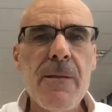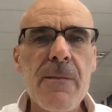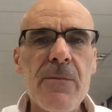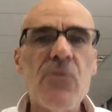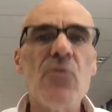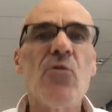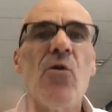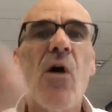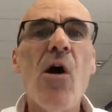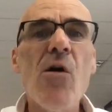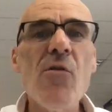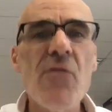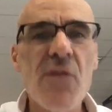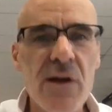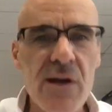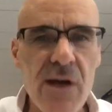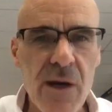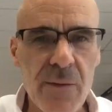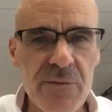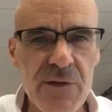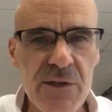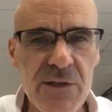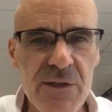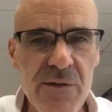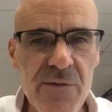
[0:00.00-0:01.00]
to
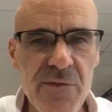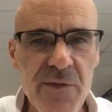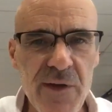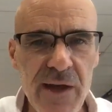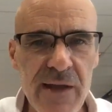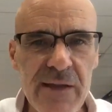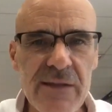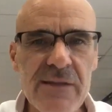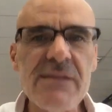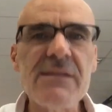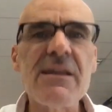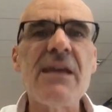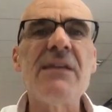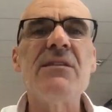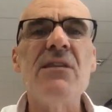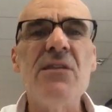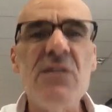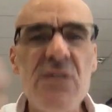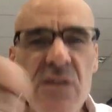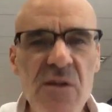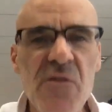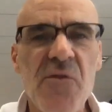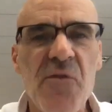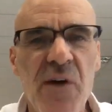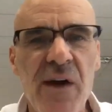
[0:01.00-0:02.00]
overcome the defense than the
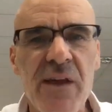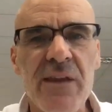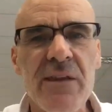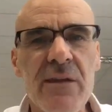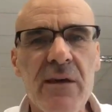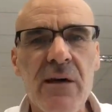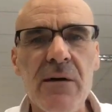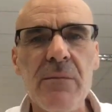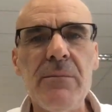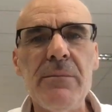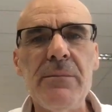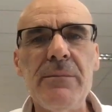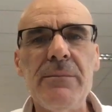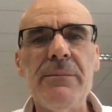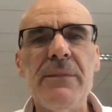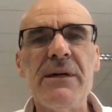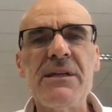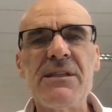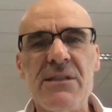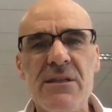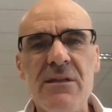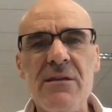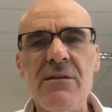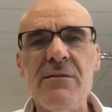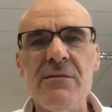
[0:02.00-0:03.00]
defender
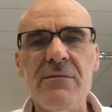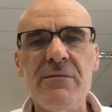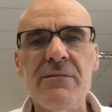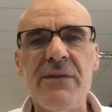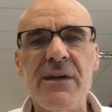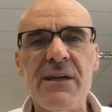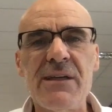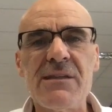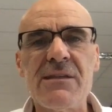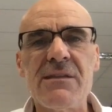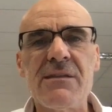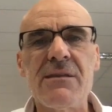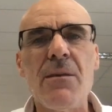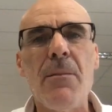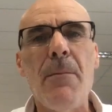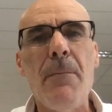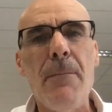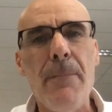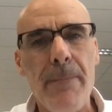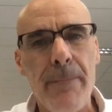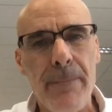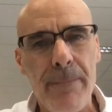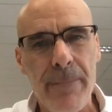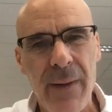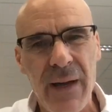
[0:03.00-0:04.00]
must invest
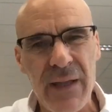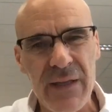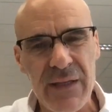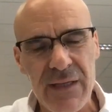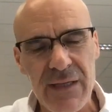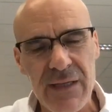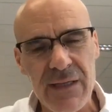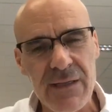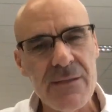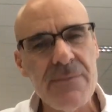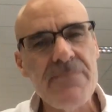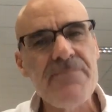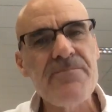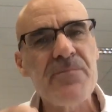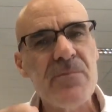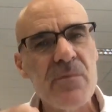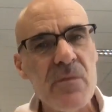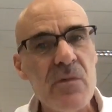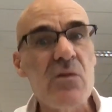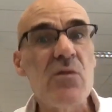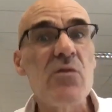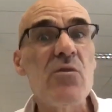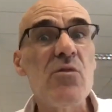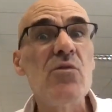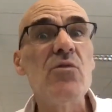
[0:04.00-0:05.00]
money
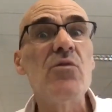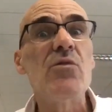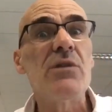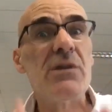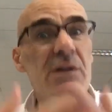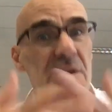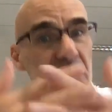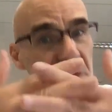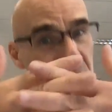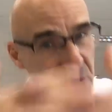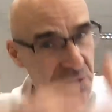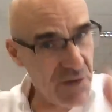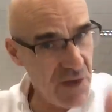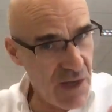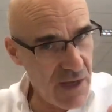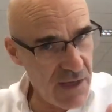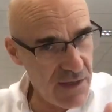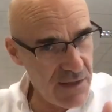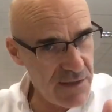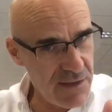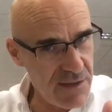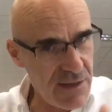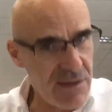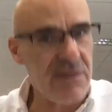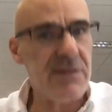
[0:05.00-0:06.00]
to
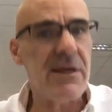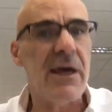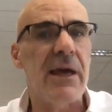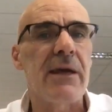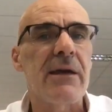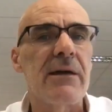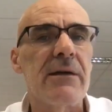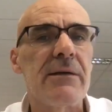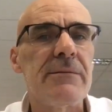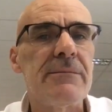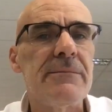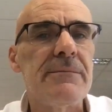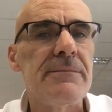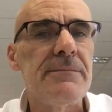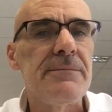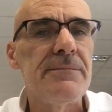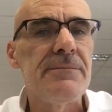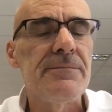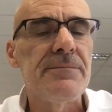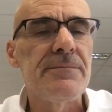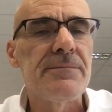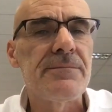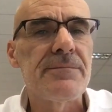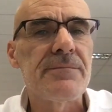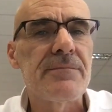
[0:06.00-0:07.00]
contain the attacker.
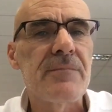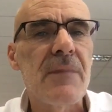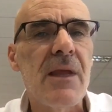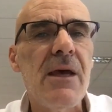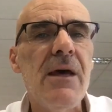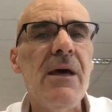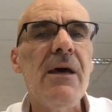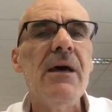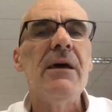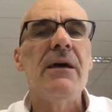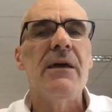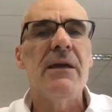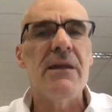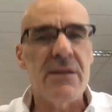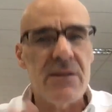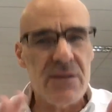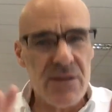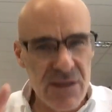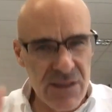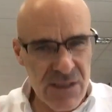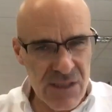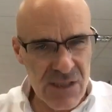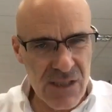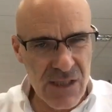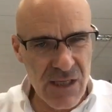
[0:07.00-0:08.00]
In
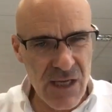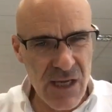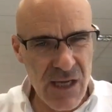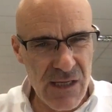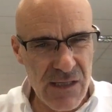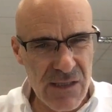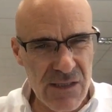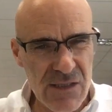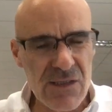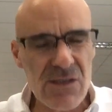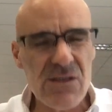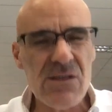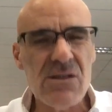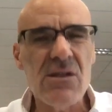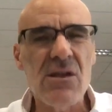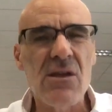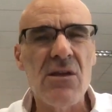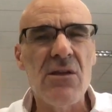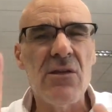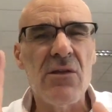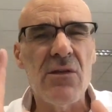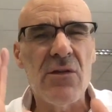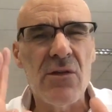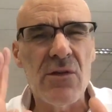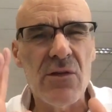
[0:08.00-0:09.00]
this case,
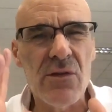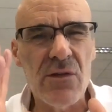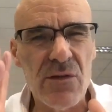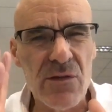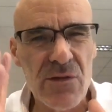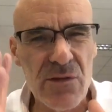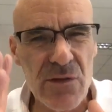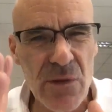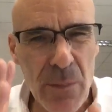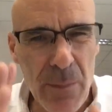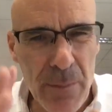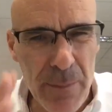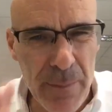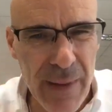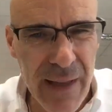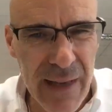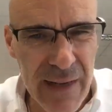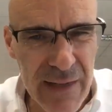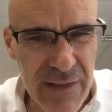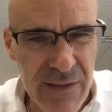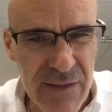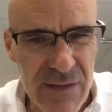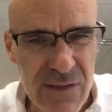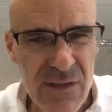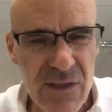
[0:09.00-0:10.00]
the
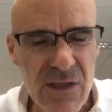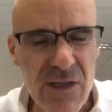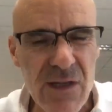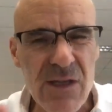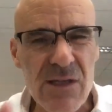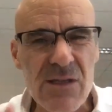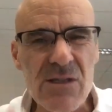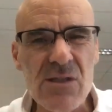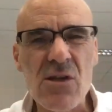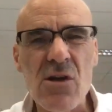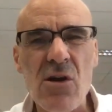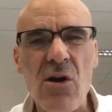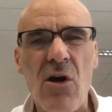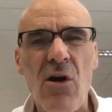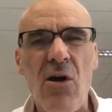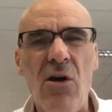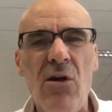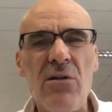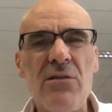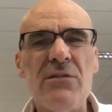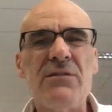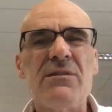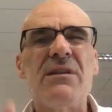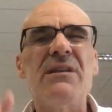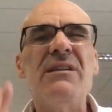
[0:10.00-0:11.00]
balance is
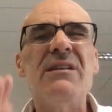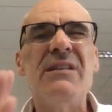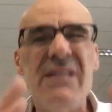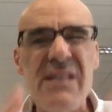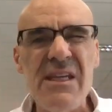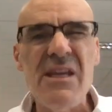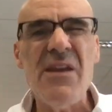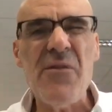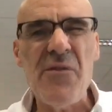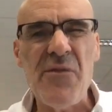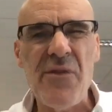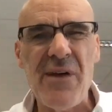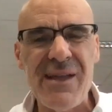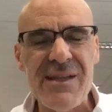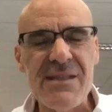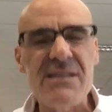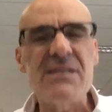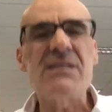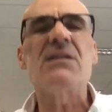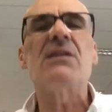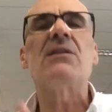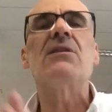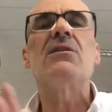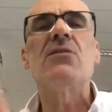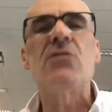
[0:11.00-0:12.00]
called
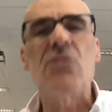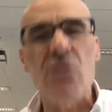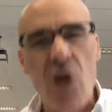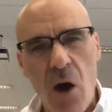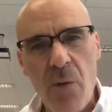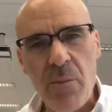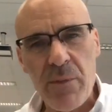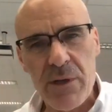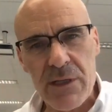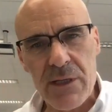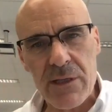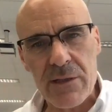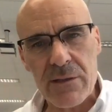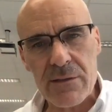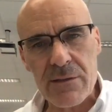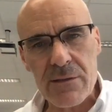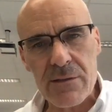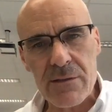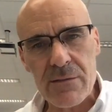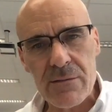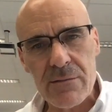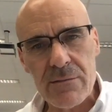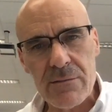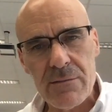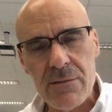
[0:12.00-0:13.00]
defense dominant.
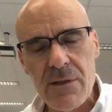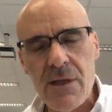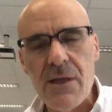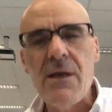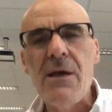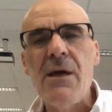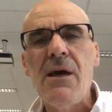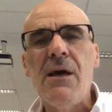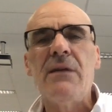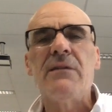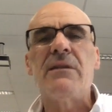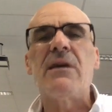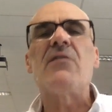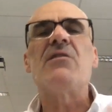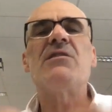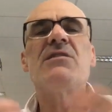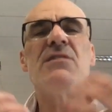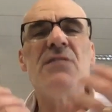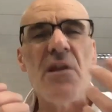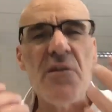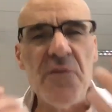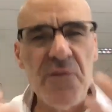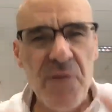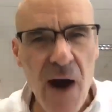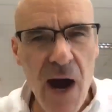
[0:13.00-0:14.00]
There is an
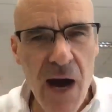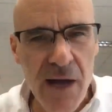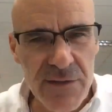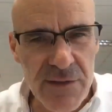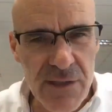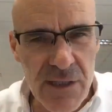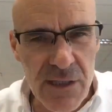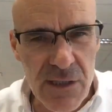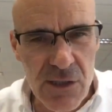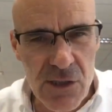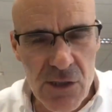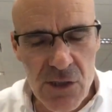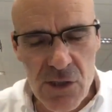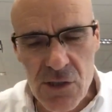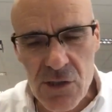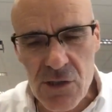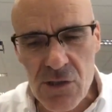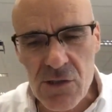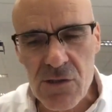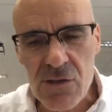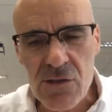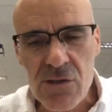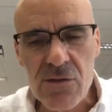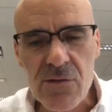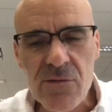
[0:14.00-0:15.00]

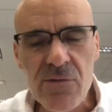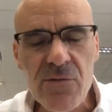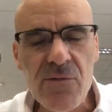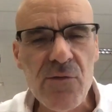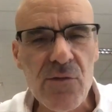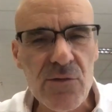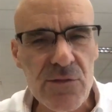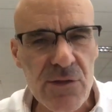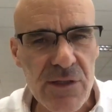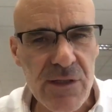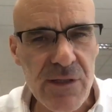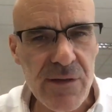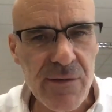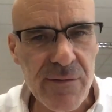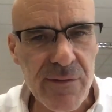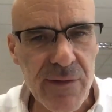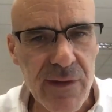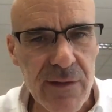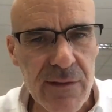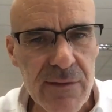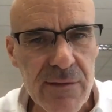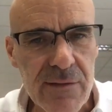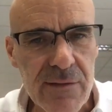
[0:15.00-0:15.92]
advantage for the defense.